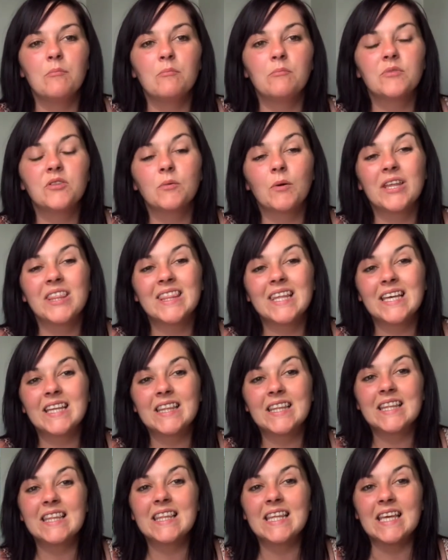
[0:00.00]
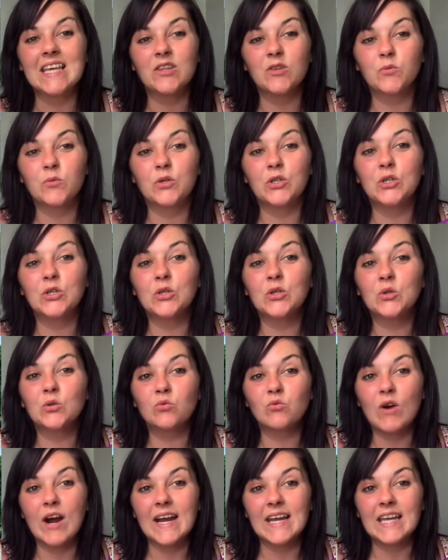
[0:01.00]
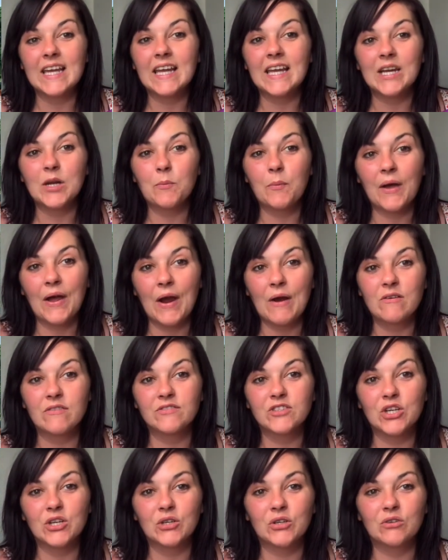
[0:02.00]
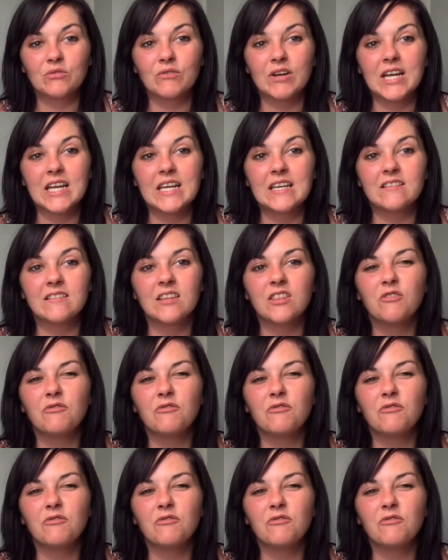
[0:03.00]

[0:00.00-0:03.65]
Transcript: So I think that this would look great in a pair of dungarees, and the